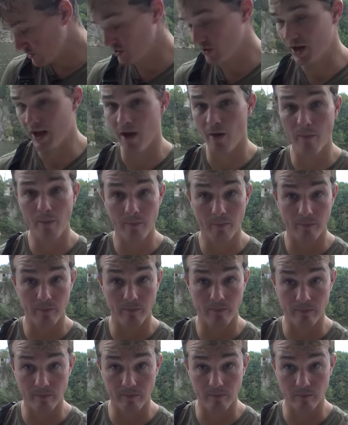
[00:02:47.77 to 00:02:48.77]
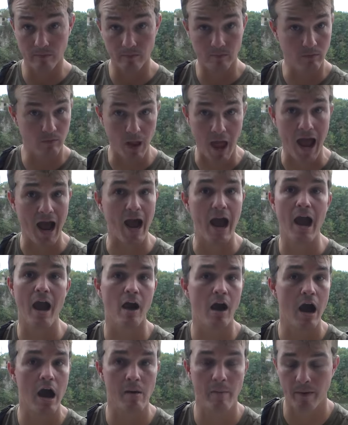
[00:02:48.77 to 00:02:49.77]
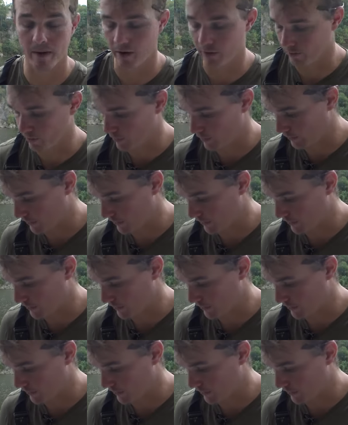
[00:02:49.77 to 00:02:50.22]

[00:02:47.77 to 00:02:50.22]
So now how, how am I going to throw